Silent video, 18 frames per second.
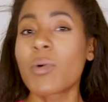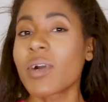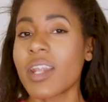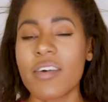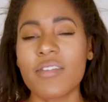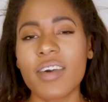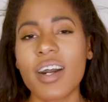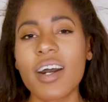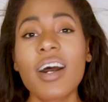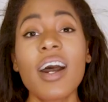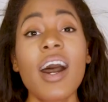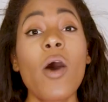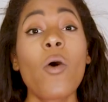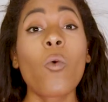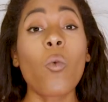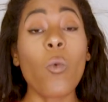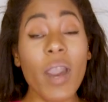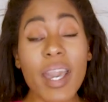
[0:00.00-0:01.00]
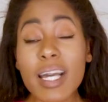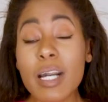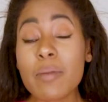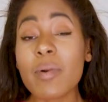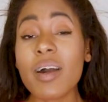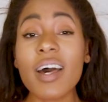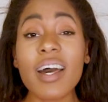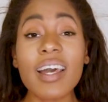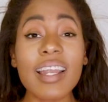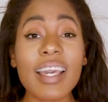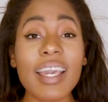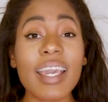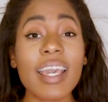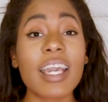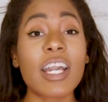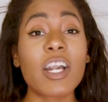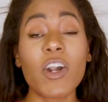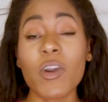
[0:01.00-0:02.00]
whatever. Wake up early,